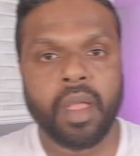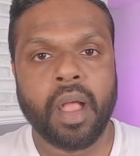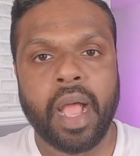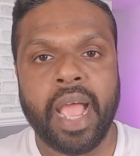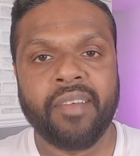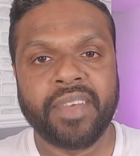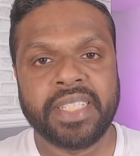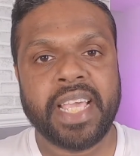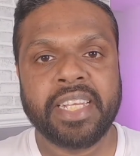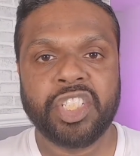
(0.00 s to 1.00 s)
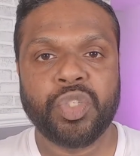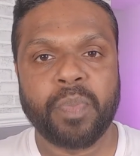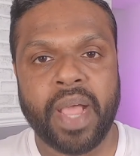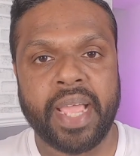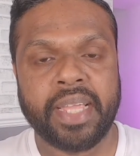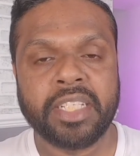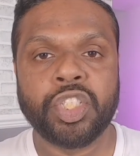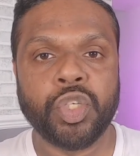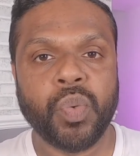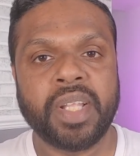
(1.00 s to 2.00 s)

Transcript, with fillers: I have decided to buy two